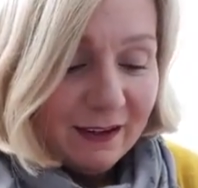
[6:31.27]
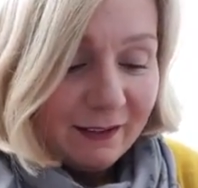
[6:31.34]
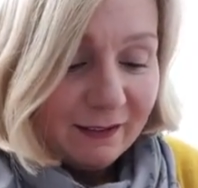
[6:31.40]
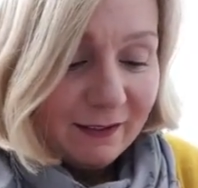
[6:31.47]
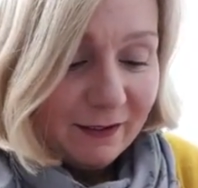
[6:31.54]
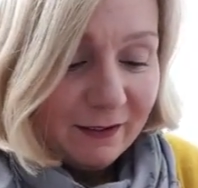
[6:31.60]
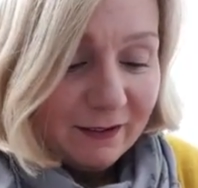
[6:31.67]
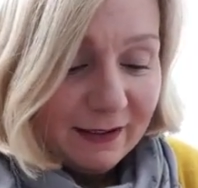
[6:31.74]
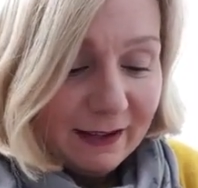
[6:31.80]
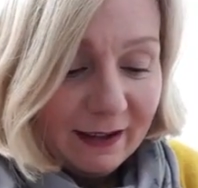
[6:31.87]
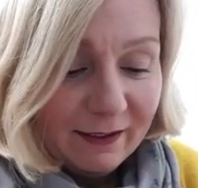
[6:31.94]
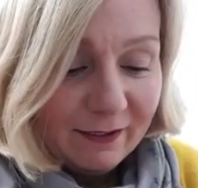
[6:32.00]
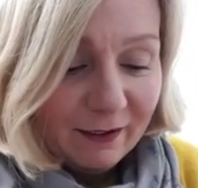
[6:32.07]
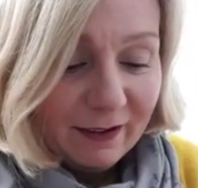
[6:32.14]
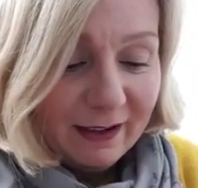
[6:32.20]
So
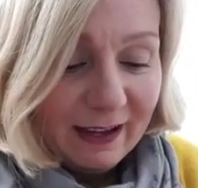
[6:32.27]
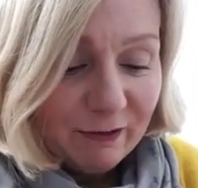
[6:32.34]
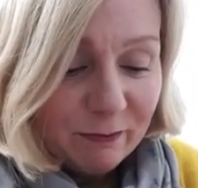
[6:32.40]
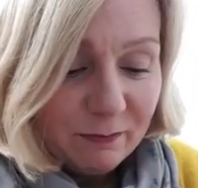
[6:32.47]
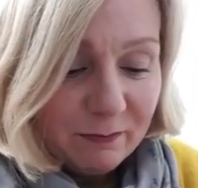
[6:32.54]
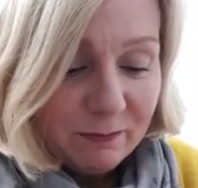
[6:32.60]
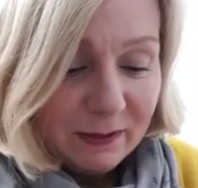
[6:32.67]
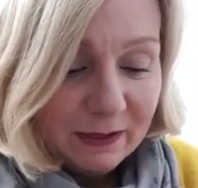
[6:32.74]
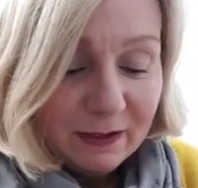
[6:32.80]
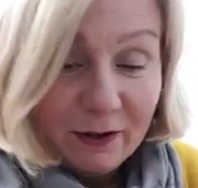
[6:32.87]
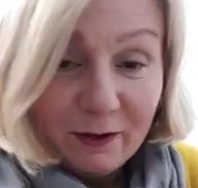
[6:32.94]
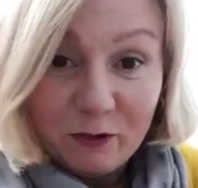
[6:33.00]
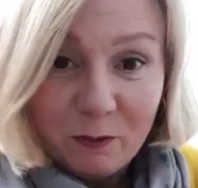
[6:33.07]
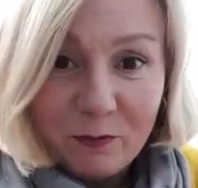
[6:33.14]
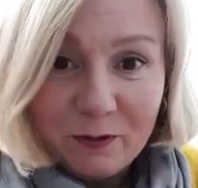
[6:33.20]
yeah, so I have been
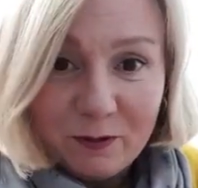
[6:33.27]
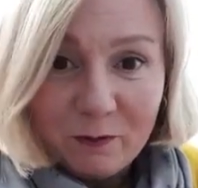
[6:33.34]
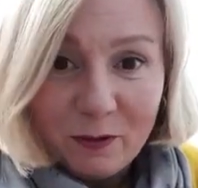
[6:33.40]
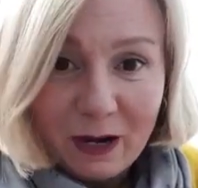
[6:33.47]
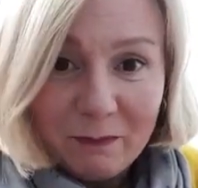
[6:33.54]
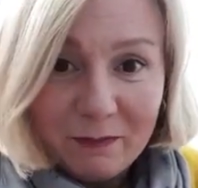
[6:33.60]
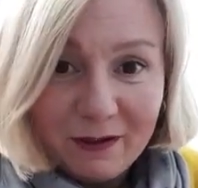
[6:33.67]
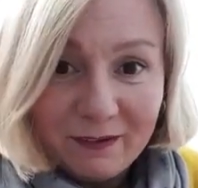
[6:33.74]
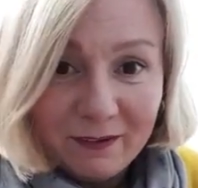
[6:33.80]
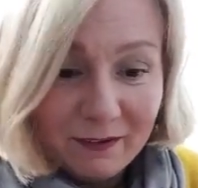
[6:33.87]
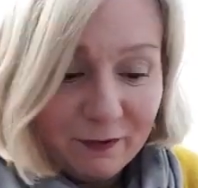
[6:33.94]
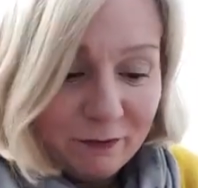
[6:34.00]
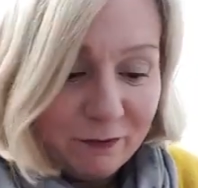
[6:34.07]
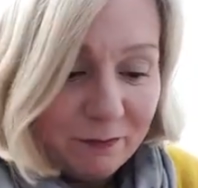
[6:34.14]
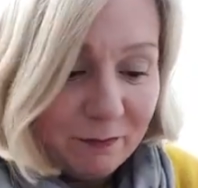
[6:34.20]
known to put white pieces
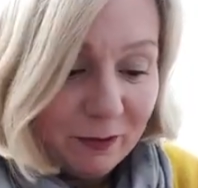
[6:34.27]
of